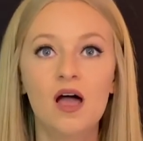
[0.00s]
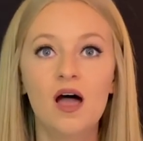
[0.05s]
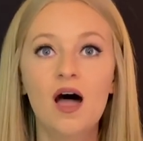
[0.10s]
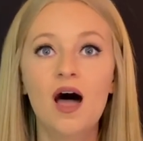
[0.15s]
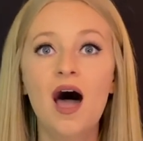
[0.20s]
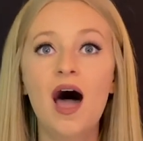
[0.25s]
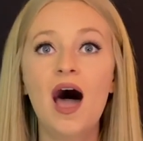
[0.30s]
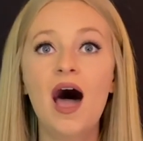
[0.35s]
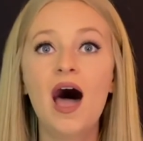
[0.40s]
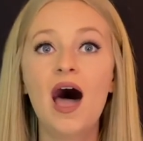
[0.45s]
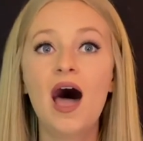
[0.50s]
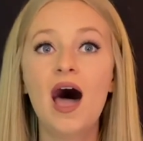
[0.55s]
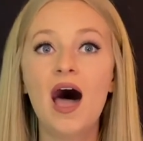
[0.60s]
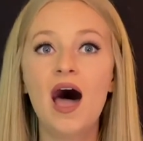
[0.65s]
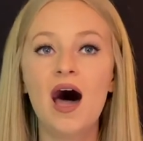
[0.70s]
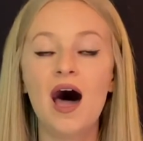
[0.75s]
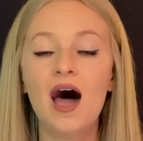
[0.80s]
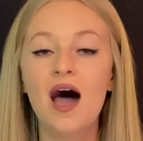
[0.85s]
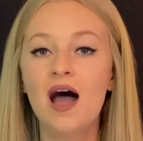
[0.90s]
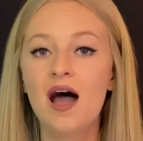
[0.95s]

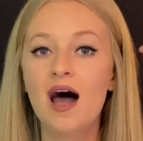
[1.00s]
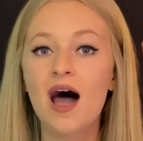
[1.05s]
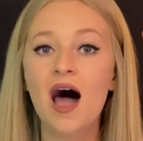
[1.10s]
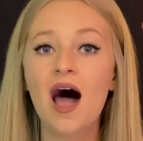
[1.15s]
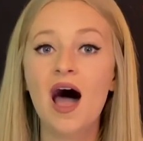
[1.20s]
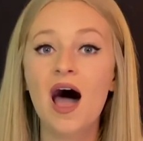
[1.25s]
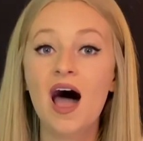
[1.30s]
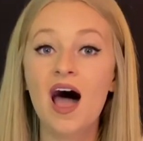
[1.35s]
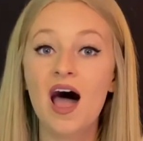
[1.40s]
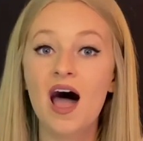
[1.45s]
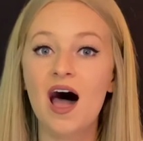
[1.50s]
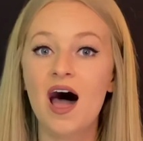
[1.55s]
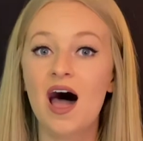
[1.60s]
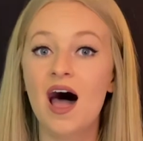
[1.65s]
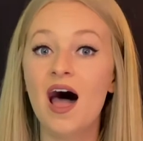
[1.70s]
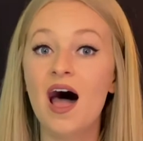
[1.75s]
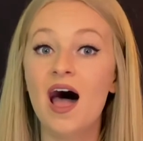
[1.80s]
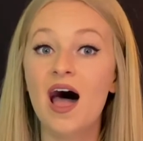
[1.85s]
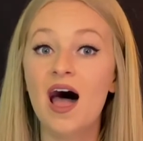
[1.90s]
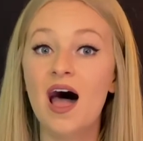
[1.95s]
Ah,
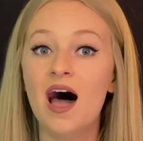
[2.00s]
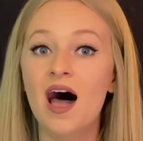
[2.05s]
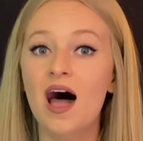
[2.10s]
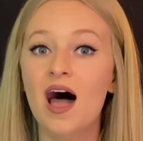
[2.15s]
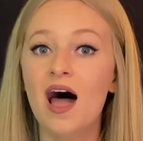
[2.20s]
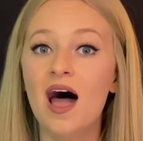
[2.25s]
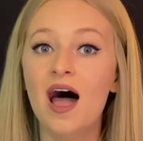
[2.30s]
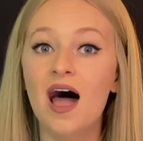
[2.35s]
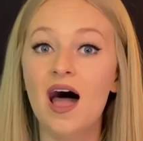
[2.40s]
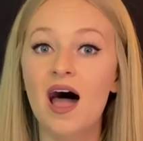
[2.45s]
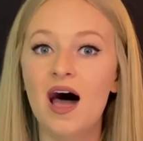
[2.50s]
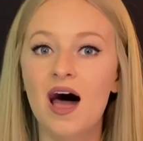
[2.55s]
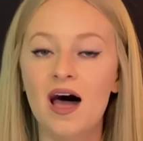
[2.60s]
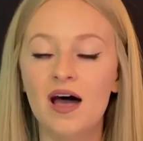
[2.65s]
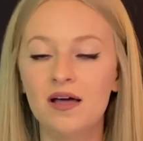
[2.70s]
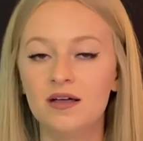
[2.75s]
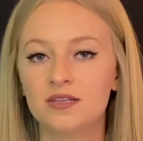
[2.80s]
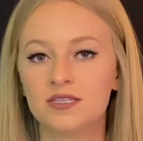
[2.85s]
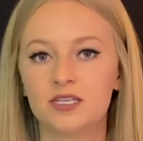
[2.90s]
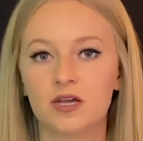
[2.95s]

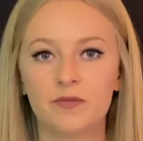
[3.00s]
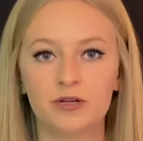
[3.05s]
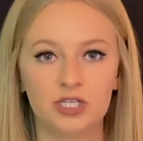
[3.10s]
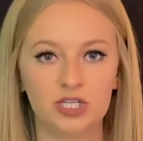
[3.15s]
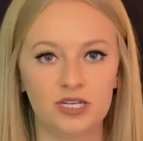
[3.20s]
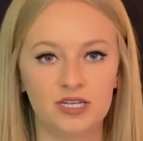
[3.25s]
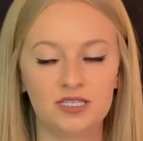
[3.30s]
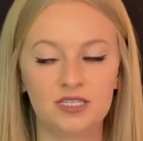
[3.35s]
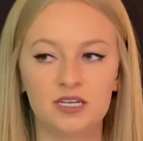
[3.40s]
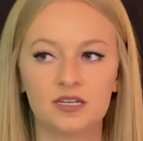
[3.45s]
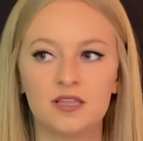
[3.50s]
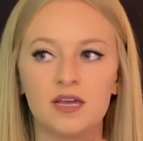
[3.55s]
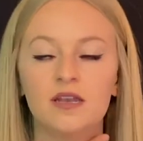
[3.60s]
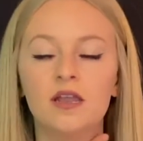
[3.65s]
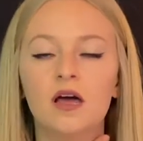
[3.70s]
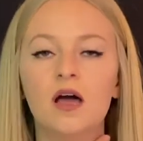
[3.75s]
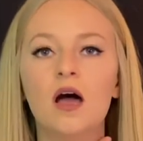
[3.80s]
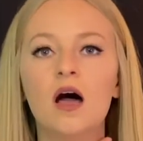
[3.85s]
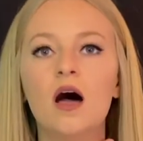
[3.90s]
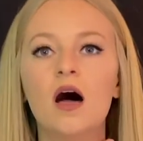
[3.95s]
ah, so much easier than
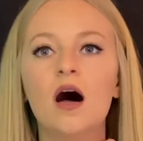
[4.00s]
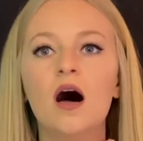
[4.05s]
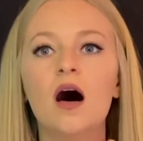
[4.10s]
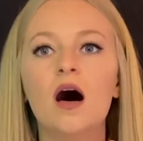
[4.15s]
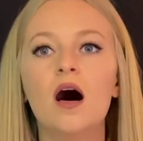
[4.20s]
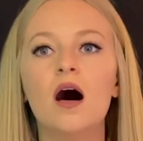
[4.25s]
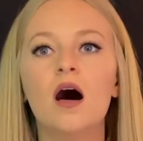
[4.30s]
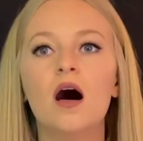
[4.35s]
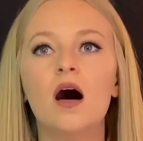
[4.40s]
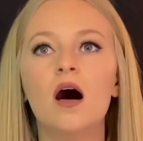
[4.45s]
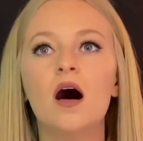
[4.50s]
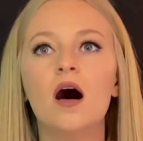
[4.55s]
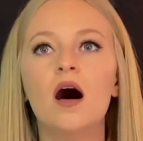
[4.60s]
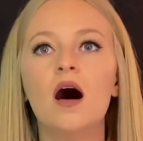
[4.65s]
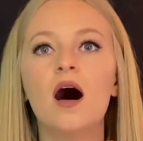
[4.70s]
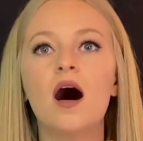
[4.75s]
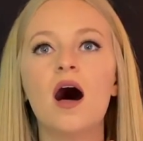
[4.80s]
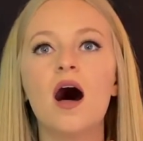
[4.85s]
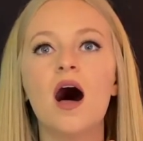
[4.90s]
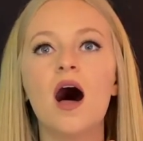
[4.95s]

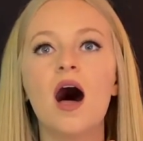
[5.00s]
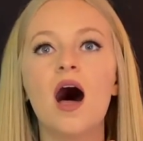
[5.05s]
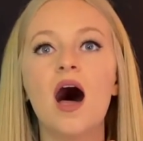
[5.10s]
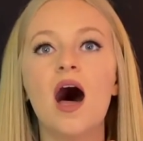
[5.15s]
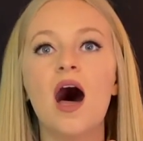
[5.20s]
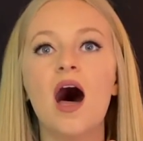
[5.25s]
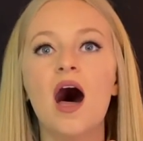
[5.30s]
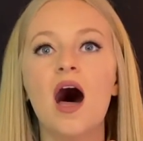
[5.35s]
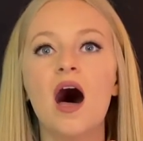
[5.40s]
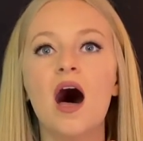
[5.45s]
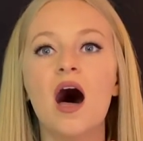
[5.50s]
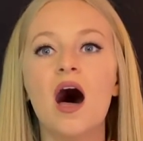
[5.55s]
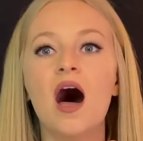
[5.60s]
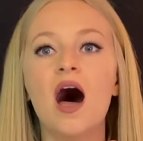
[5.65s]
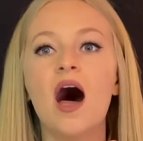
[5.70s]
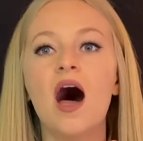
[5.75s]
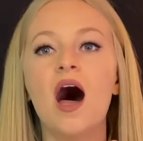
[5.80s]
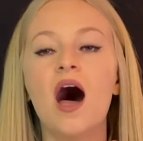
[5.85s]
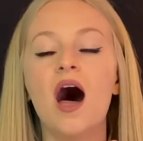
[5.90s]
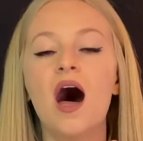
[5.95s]

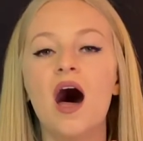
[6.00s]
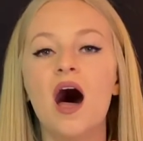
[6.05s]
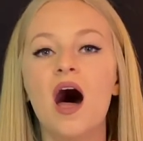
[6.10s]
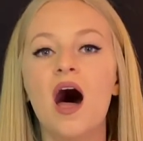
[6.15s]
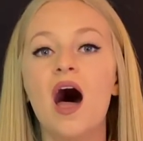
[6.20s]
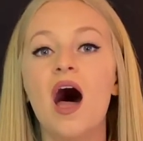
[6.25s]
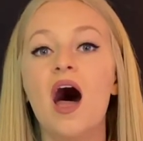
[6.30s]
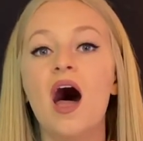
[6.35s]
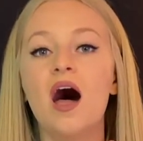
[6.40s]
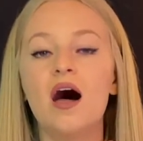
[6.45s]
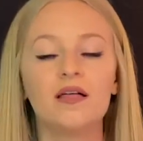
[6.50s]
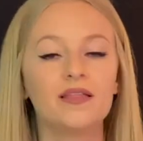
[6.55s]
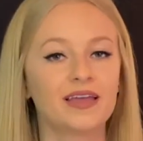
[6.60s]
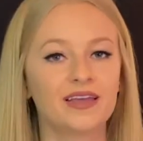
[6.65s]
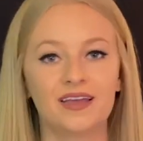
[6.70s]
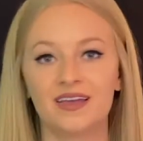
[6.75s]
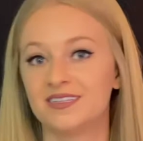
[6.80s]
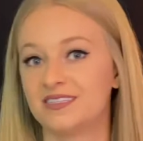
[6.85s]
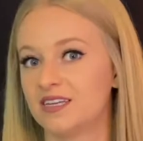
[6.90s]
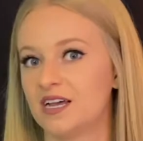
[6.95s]
ah, like
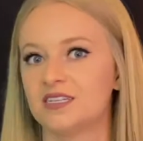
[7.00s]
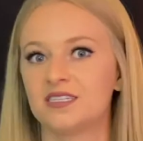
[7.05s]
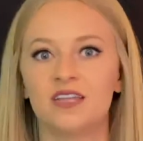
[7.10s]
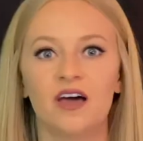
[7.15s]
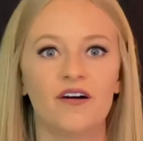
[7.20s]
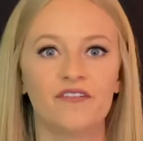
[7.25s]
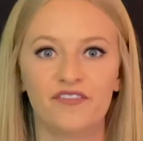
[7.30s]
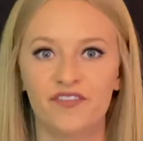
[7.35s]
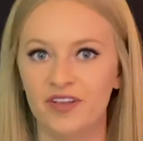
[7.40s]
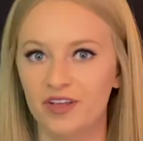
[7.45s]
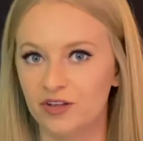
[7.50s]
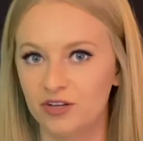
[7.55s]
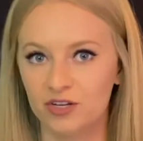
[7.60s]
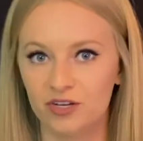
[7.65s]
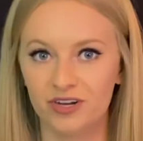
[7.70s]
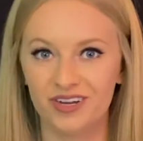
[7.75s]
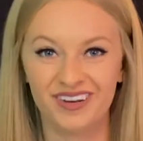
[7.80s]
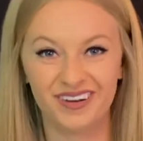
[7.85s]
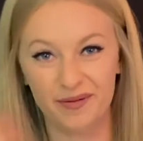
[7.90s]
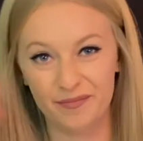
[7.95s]
it does not feel
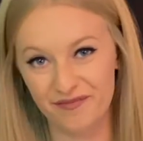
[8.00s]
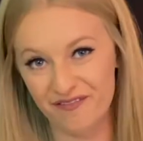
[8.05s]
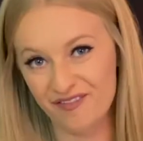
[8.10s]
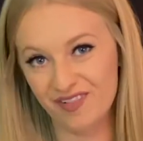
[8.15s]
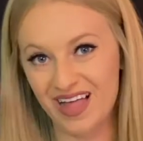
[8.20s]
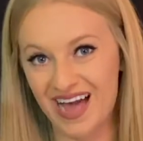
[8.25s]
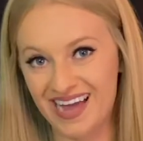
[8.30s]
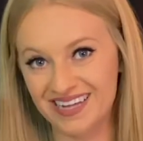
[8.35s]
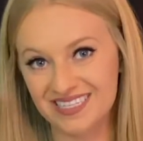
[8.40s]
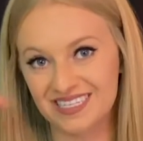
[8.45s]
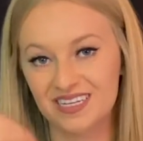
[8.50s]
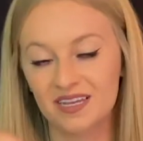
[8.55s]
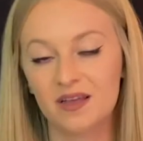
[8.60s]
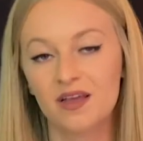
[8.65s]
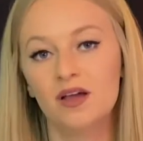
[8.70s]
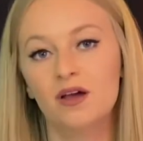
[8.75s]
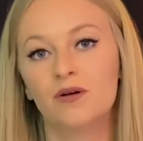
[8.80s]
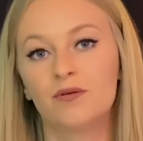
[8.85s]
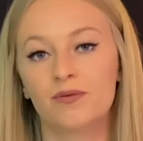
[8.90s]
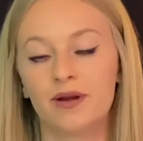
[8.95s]
good and I'm flat,
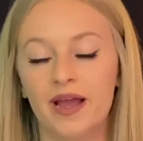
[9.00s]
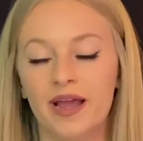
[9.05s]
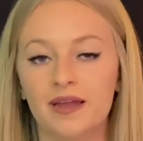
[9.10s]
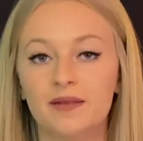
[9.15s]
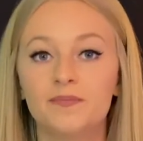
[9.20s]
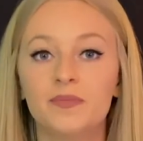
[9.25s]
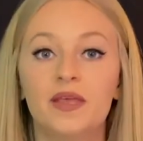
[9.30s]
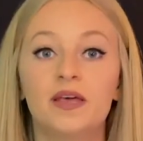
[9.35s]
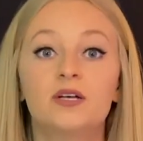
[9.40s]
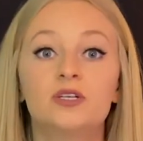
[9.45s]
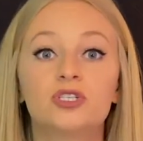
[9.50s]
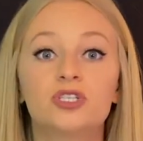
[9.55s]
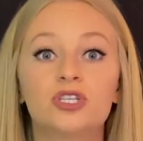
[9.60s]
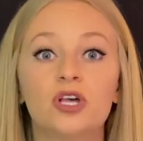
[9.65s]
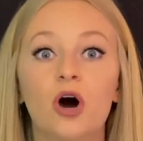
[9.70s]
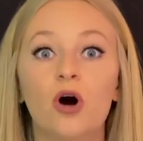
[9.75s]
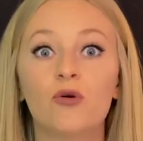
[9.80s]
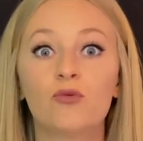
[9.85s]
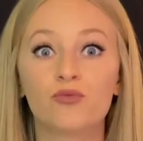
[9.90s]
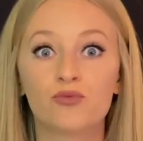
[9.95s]
right?
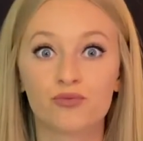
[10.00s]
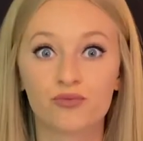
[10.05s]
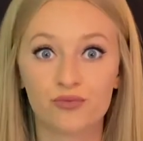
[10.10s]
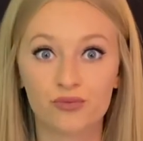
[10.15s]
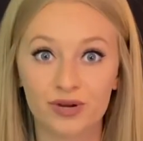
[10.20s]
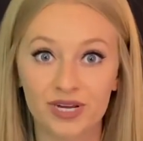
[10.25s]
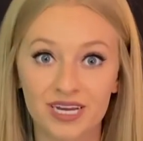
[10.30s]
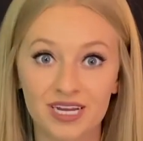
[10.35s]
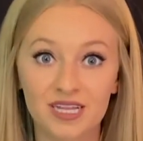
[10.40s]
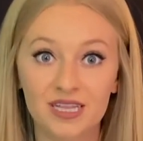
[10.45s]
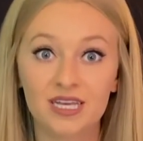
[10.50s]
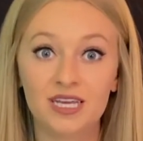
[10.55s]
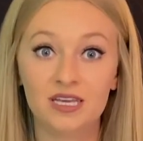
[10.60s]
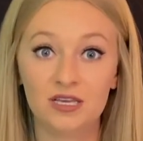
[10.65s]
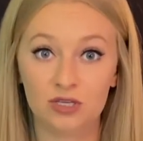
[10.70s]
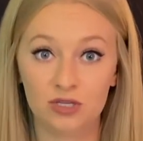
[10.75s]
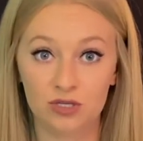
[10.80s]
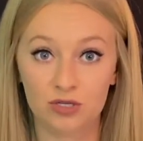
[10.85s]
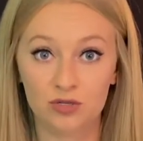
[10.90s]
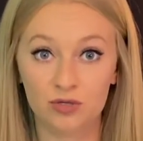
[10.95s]
So really
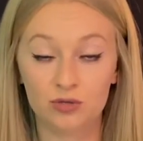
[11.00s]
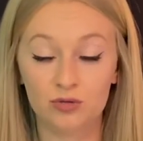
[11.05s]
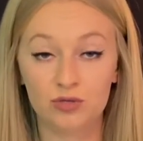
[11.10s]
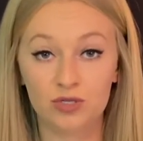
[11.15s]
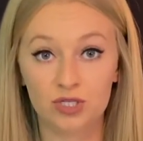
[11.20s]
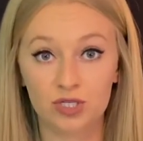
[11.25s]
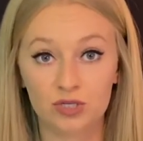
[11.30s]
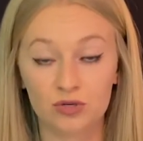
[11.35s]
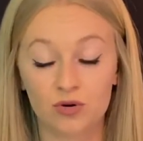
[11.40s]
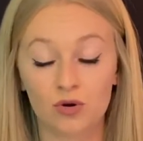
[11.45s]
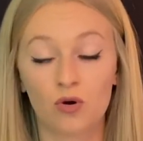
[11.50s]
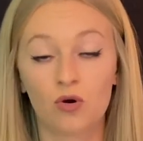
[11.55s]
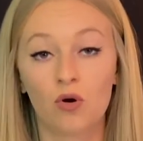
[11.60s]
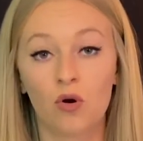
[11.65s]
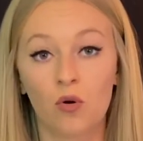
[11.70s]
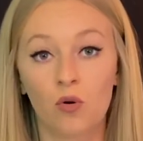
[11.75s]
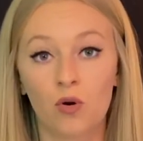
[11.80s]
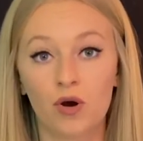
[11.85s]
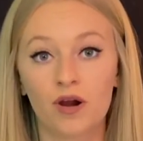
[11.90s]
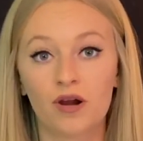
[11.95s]
use your
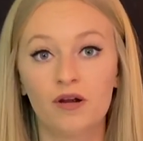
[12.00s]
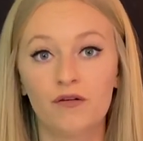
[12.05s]
core